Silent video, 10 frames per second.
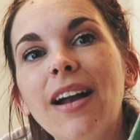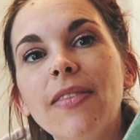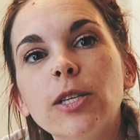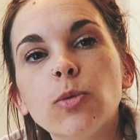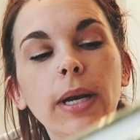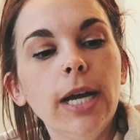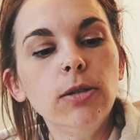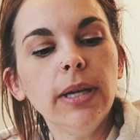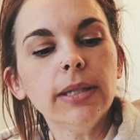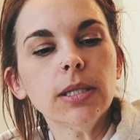on this one. I
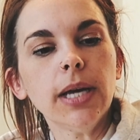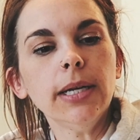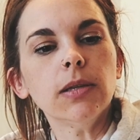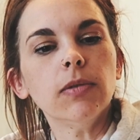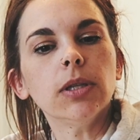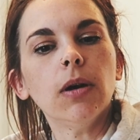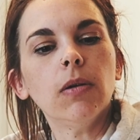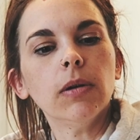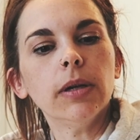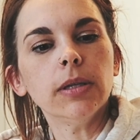do like the size of it
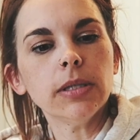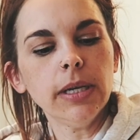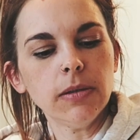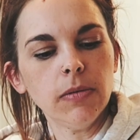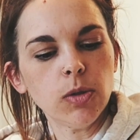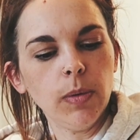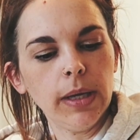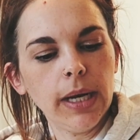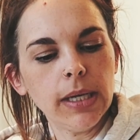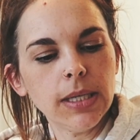though. The size of it's
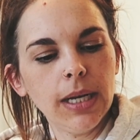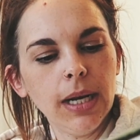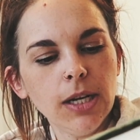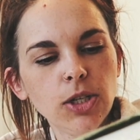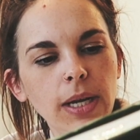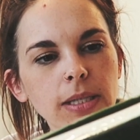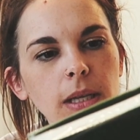really nice. And it actually has a